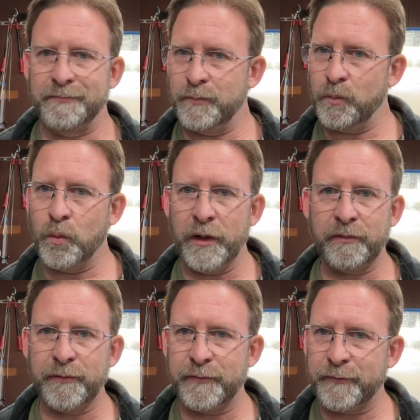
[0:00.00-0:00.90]
went
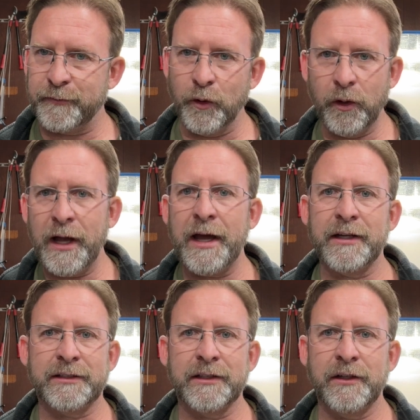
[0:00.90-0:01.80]
full ahead.
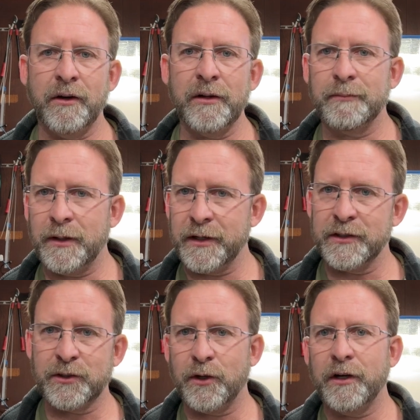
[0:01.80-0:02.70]
I said, you know what? I'm going
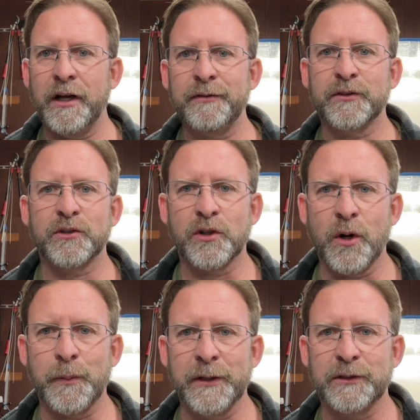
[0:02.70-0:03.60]
to start a knife
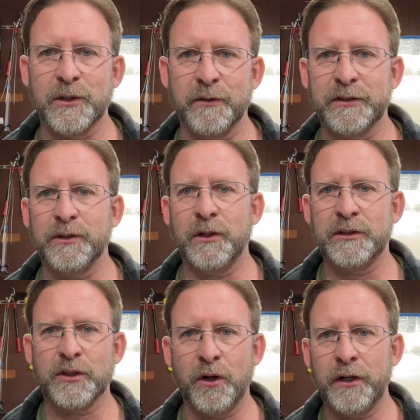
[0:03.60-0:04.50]
sharpening service. So I
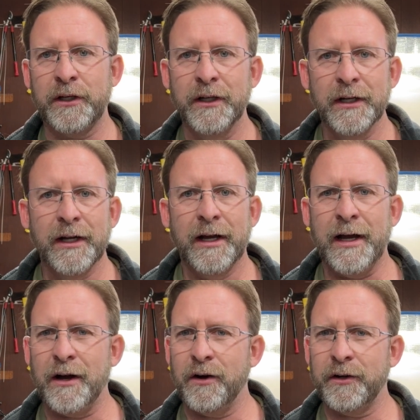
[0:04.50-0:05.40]
started
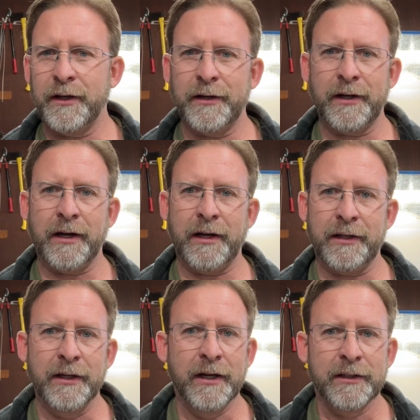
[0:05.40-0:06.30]
out, and
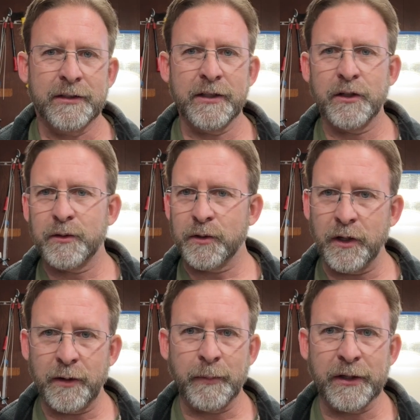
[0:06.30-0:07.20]
I did
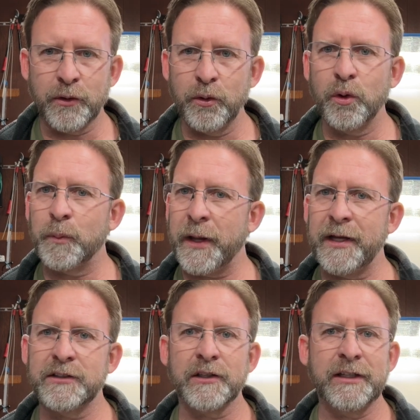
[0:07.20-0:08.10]
my Google
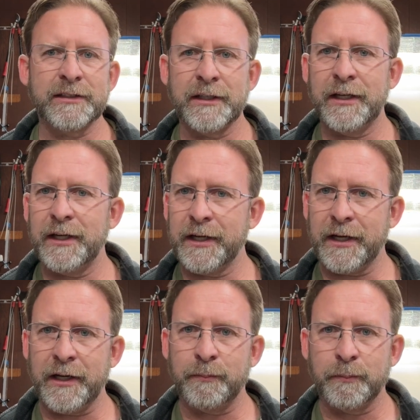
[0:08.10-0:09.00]
page listing,
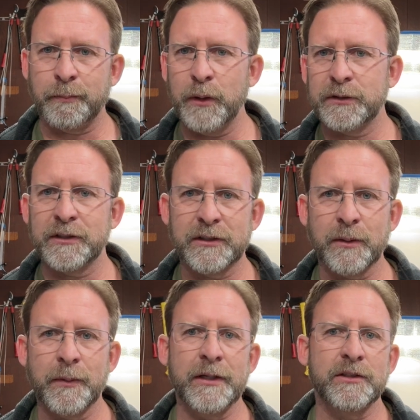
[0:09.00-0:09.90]
and I posted
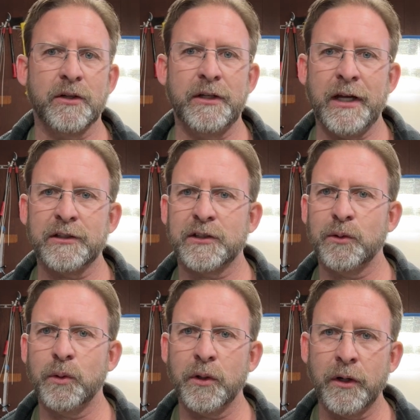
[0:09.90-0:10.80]
some things on
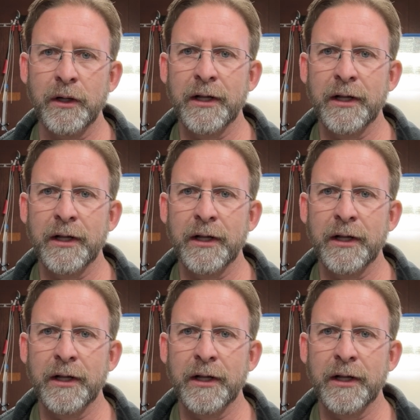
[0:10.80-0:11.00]
Nextdoor,